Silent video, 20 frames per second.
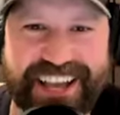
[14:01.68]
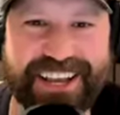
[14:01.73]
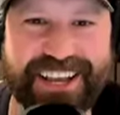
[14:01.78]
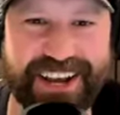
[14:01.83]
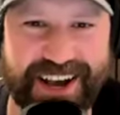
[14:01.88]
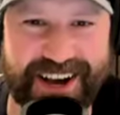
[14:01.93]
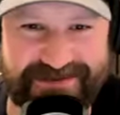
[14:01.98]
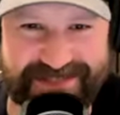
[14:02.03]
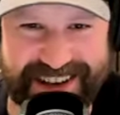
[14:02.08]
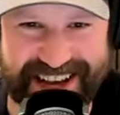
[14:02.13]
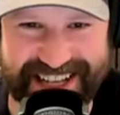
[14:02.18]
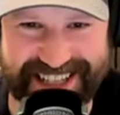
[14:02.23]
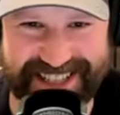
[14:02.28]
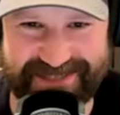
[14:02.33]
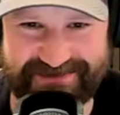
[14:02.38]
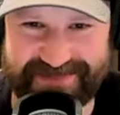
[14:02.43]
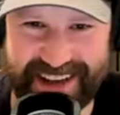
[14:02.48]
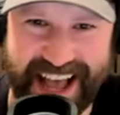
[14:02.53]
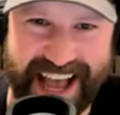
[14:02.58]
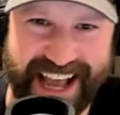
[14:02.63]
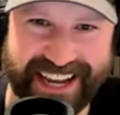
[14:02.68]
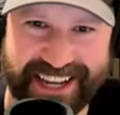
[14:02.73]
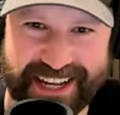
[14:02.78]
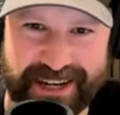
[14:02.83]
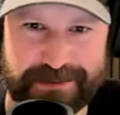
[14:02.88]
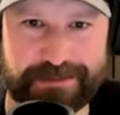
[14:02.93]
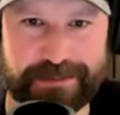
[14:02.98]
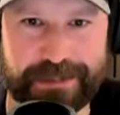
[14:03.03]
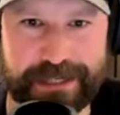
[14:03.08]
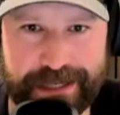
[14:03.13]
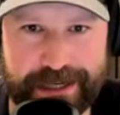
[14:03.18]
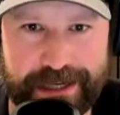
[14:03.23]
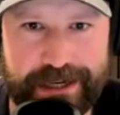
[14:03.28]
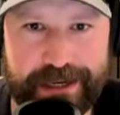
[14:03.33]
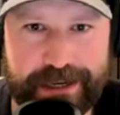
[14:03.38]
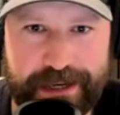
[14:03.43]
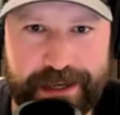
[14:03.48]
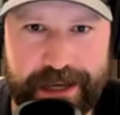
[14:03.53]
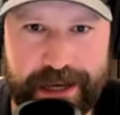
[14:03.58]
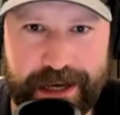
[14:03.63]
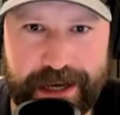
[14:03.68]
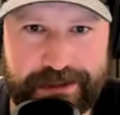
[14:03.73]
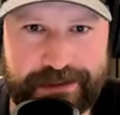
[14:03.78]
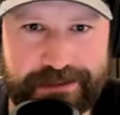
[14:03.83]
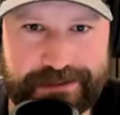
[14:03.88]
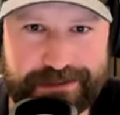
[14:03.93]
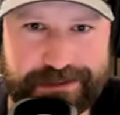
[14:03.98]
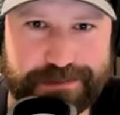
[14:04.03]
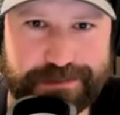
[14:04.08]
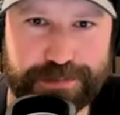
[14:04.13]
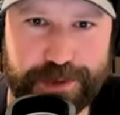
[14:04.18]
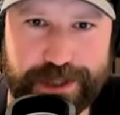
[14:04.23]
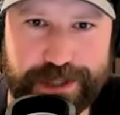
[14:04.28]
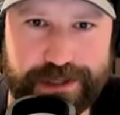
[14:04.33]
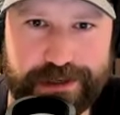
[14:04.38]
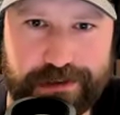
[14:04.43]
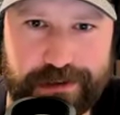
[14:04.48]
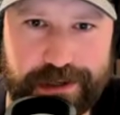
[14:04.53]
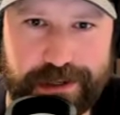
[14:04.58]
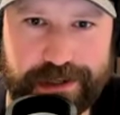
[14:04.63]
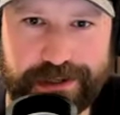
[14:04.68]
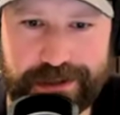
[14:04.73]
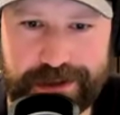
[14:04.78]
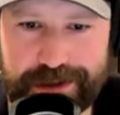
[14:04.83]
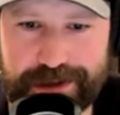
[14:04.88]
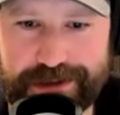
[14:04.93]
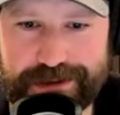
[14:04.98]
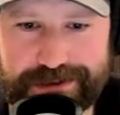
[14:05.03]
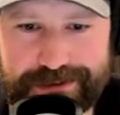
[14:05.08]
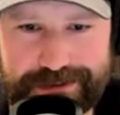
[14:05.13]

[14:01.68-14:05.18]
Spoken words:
commented back and I'm like, yeah, it's pretty critical